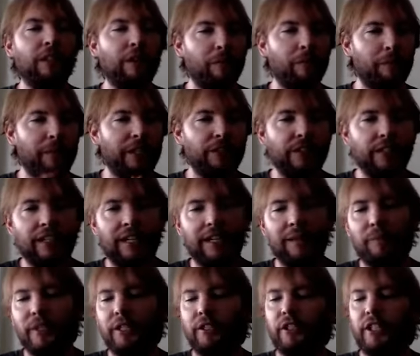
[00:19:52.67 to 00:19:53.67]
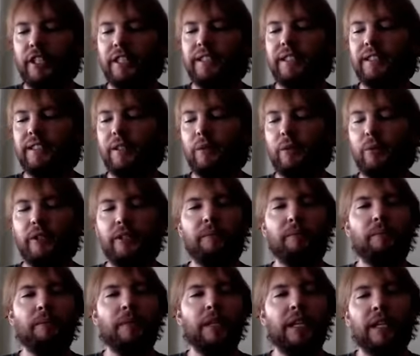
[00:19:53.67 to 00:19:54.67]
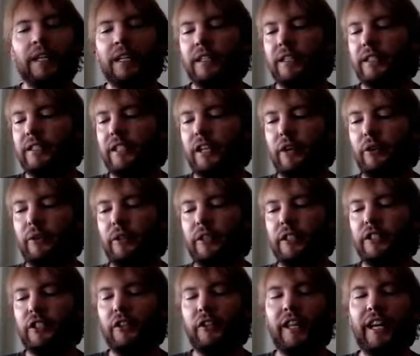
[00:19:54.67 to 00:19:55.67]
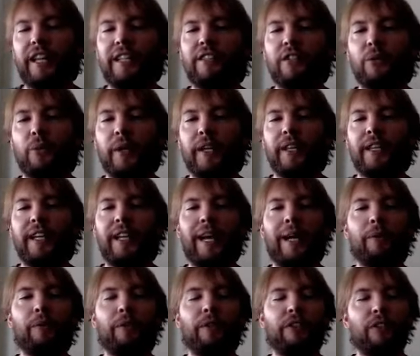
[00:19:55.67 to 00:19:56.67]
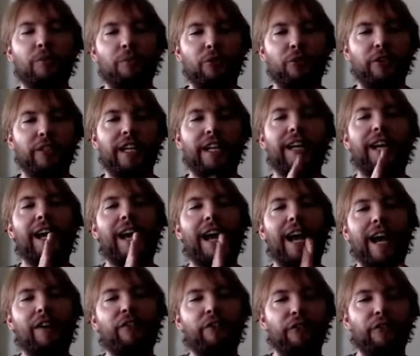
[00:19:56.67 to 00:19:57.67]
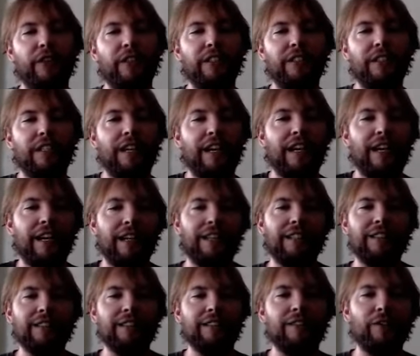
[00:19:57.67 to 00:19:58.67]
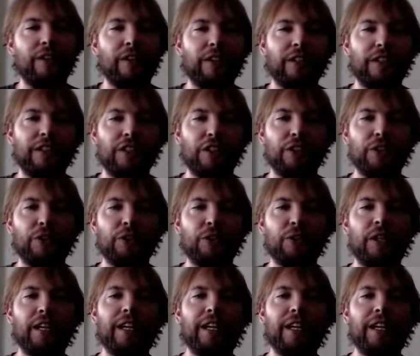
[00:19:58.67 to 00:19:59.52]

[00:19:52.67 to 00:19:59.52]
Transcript: based on IP address, as they would. So that's the way that I would support that. Half of it devoted to